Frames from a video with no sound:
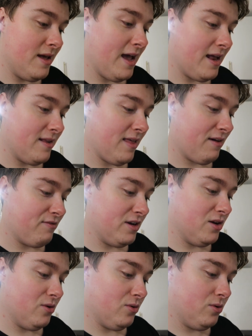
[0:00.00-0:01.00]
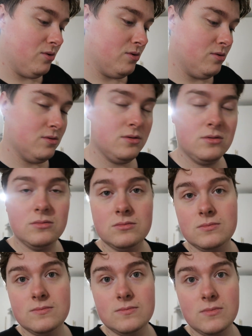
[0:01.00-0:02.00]
edit that video
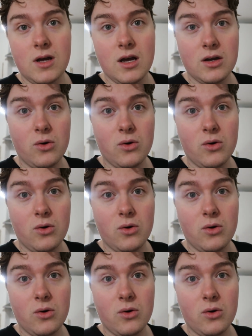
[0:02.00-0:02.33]
and